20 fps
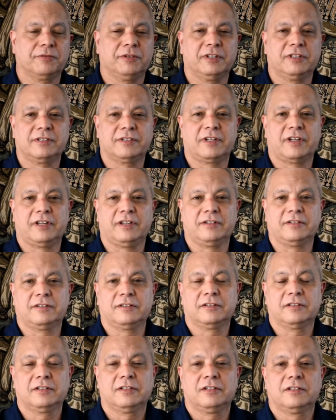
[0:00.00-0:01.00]
real estate,
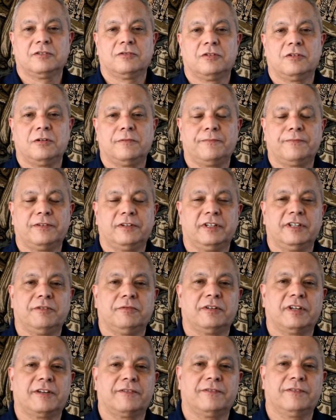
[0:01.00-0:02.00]
hopefully
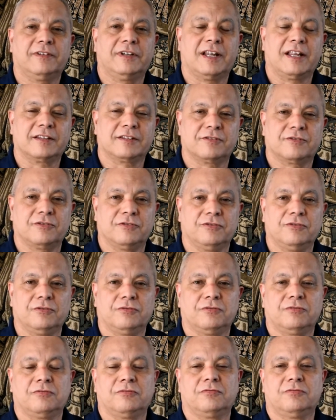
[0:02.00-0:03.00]
we have less to
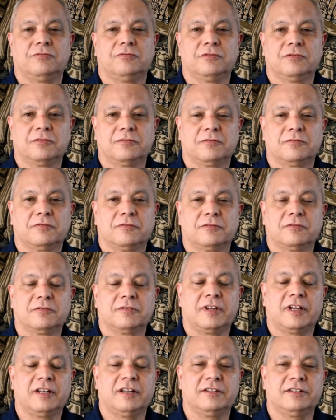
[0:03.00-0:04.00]
do
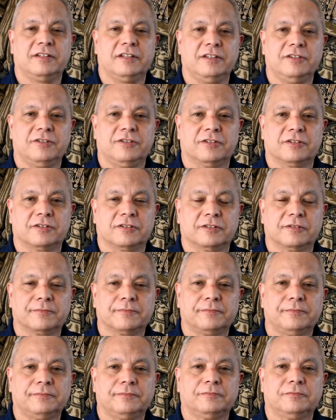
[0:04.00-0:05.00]
and it's easier
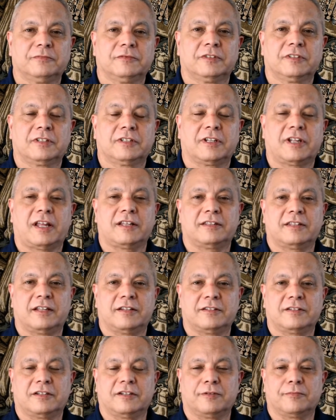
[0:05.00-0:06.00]
at
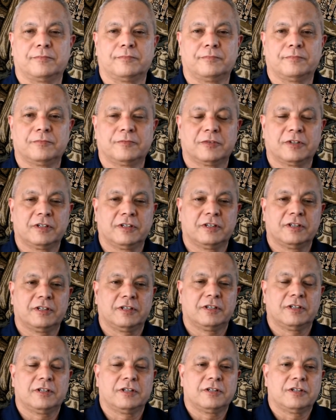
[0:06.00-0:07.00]
that time.
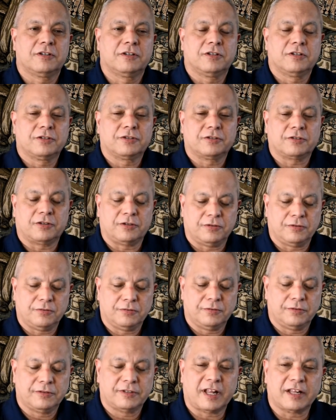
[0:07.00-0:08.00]

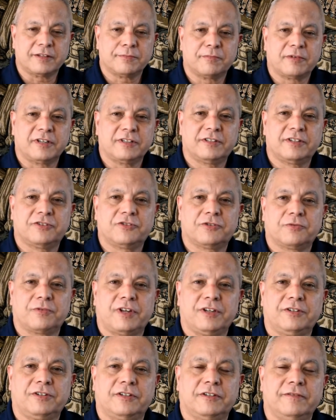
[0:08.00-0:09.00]
So that's my
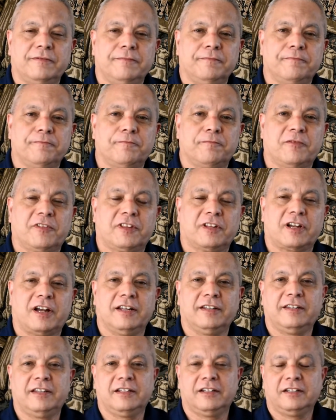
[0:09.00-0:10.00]
situation.
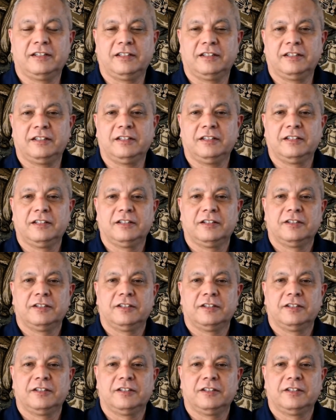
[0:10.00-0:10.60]
Ideally,